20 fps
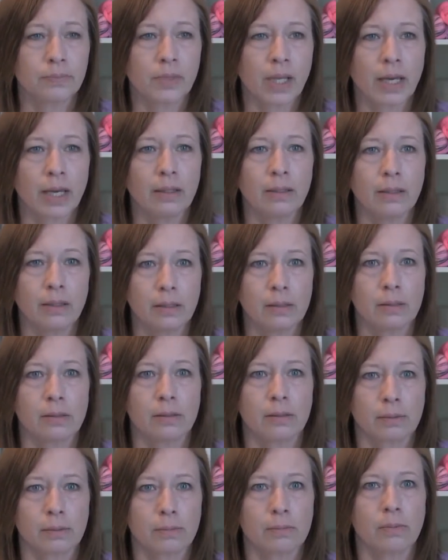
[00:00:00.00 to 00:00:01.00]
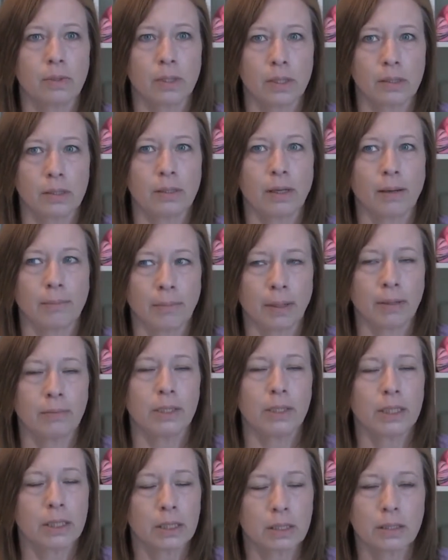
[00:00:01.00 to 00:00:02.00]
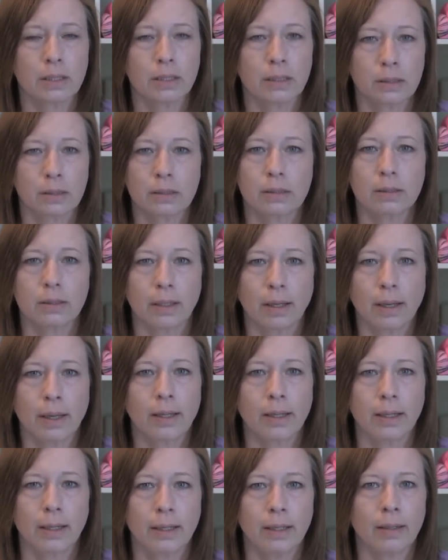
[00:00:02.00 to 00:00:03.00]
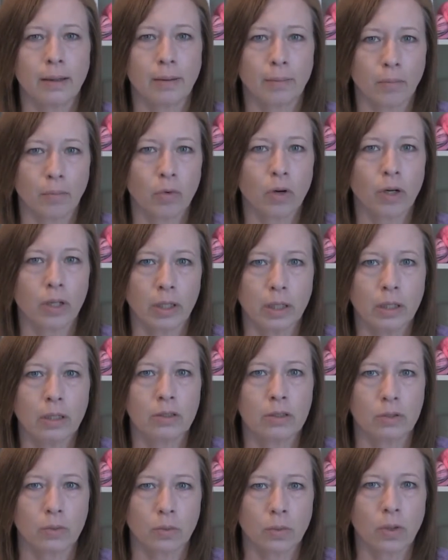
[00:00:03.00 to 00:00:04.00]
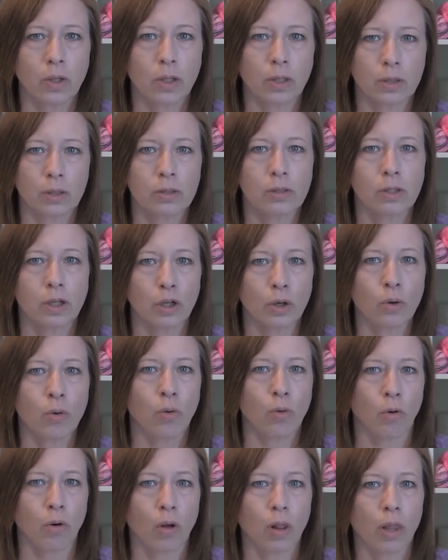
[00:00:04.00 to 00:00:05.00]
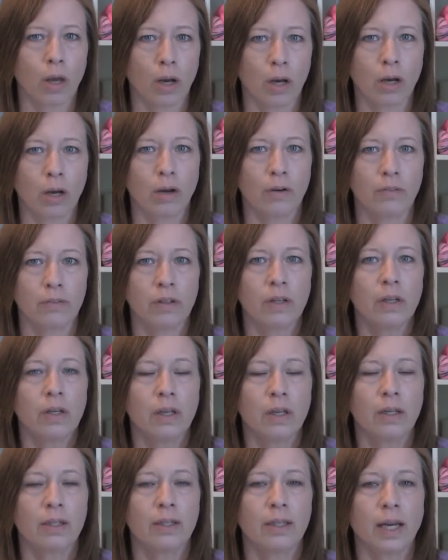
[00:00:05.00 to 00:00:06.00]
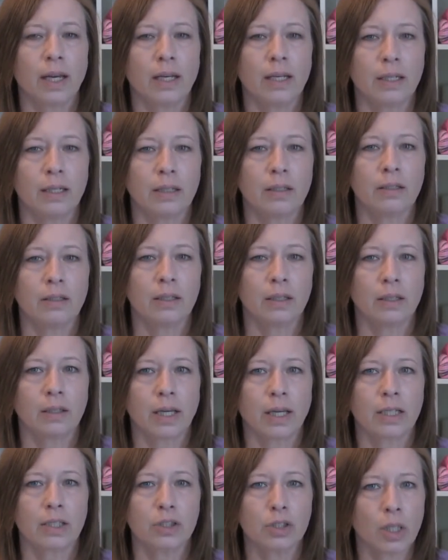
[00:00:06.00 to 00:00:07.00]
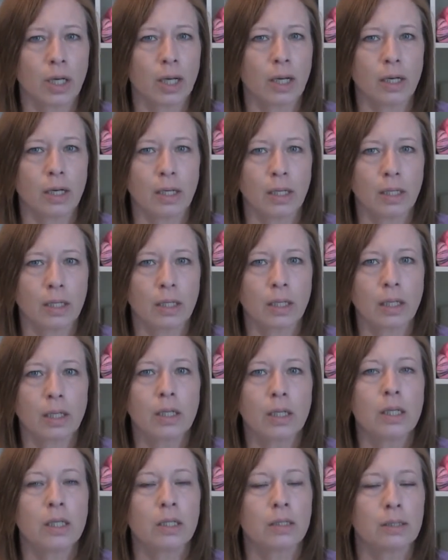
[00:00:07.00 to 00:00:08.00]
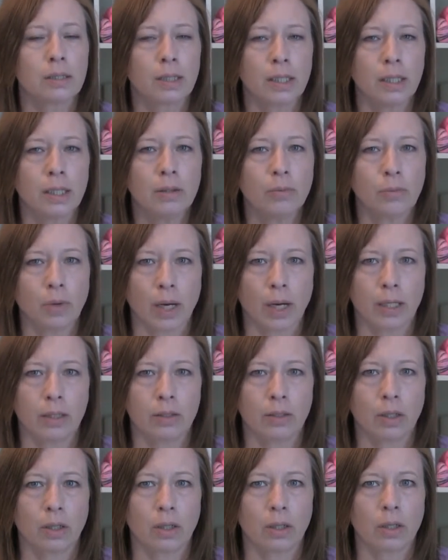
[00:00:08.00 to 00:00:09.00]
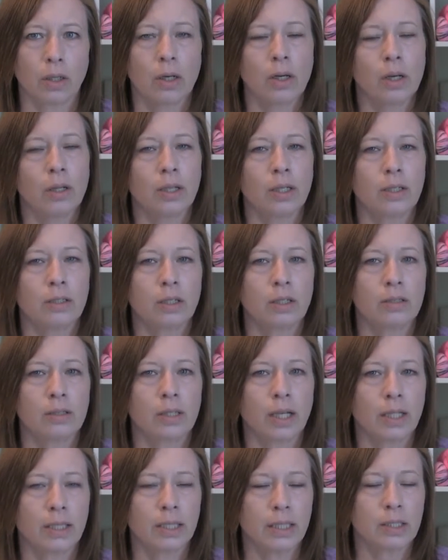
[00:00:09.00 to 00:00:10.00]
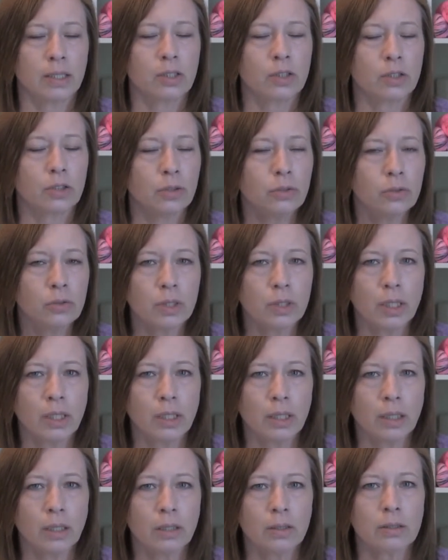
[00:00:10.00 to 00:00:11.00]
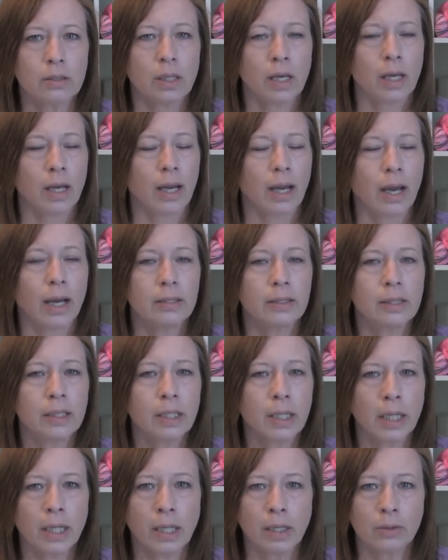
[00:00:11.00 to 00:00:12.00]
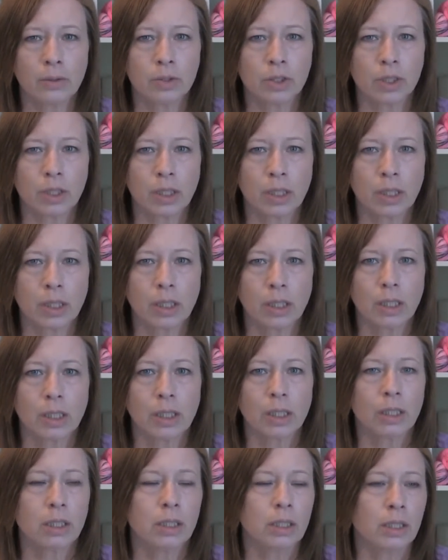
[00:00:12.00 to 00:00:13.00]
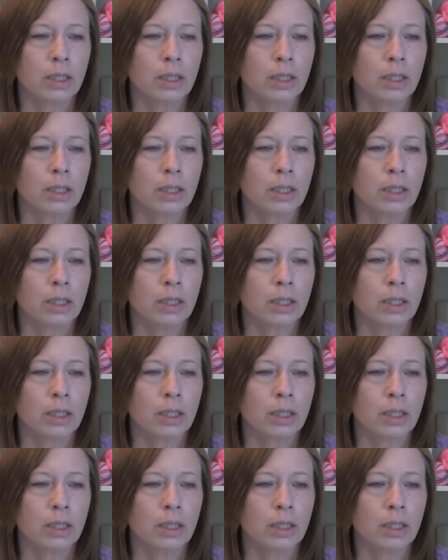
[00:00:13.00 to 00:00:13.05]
That is what is on my wish list. I am working towards the goal of getting the electronic skein winder that does at least 2 skeins, has a counter,